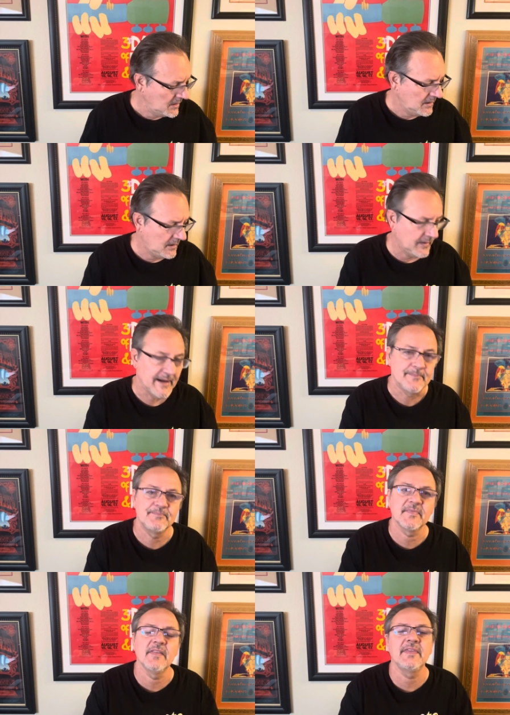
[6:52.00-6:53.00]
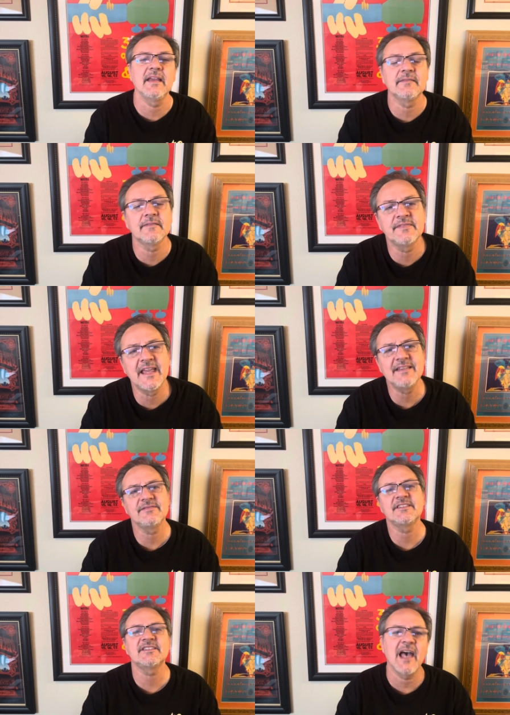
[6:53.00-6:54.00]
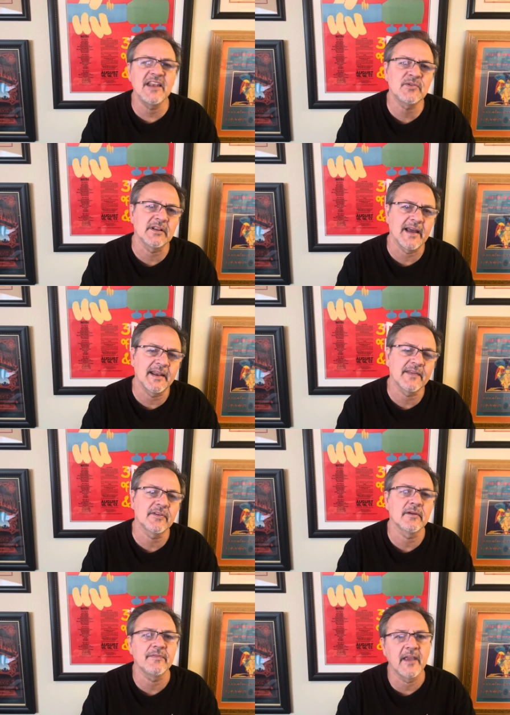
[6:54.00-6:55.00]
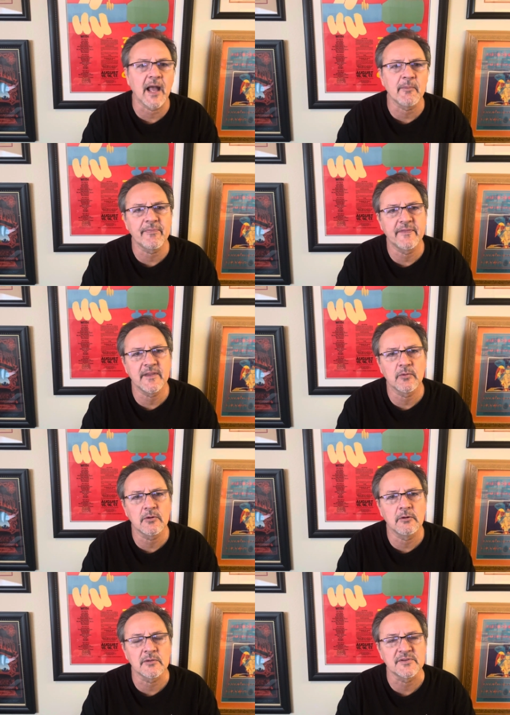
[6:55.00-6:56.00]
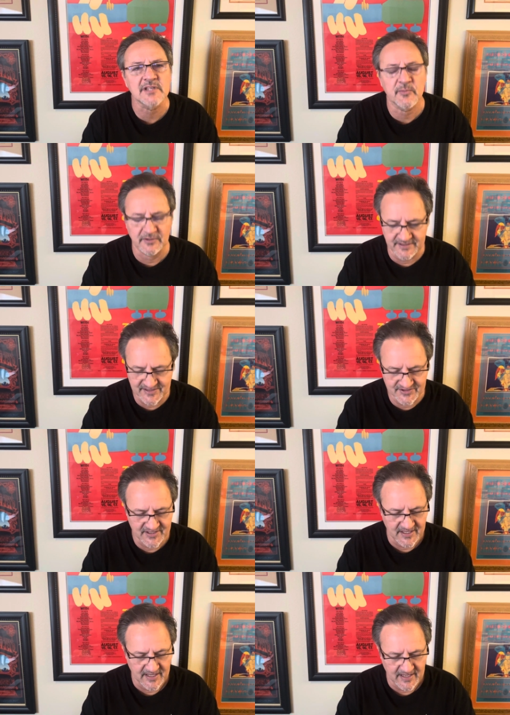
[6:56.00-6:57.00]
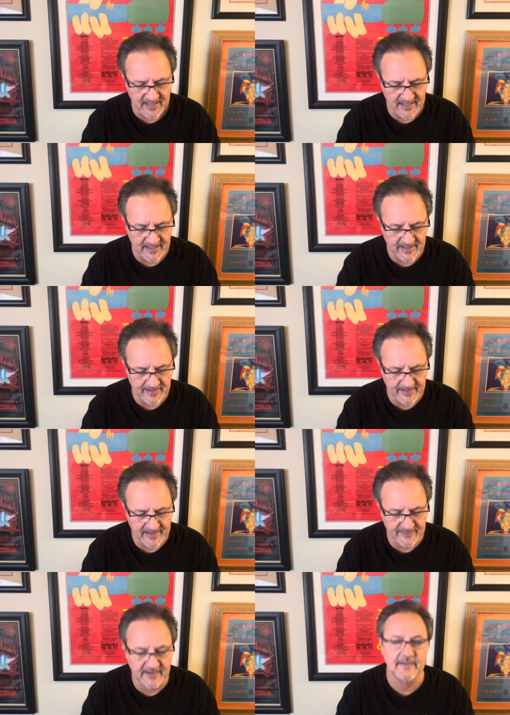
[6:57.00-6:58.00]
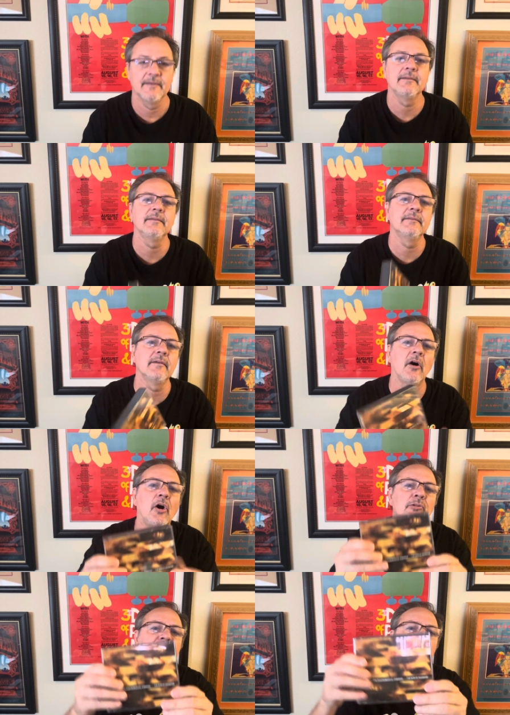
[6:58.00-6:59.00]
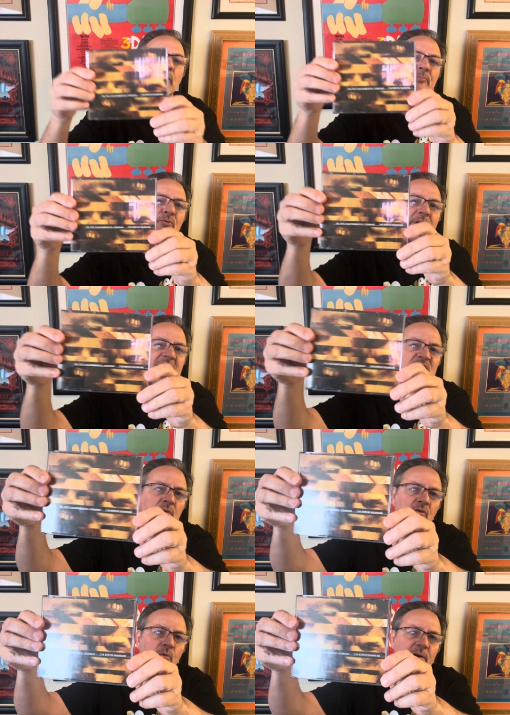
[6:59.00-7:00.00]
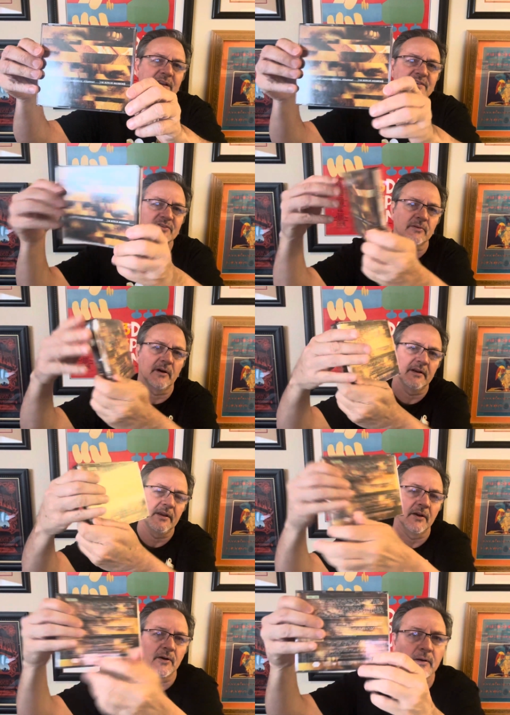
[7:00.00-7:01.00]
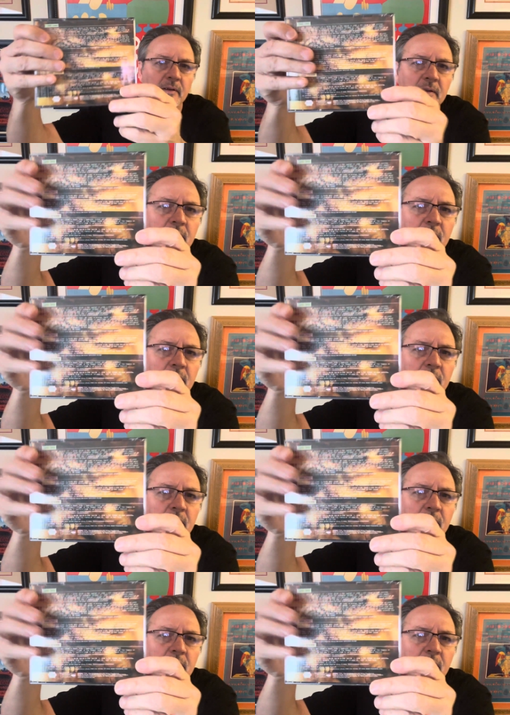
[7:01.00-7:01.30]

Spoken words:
All right. They signed to Atlantic. The album that they recorded was not released. And then all of their reprise recordings are on here.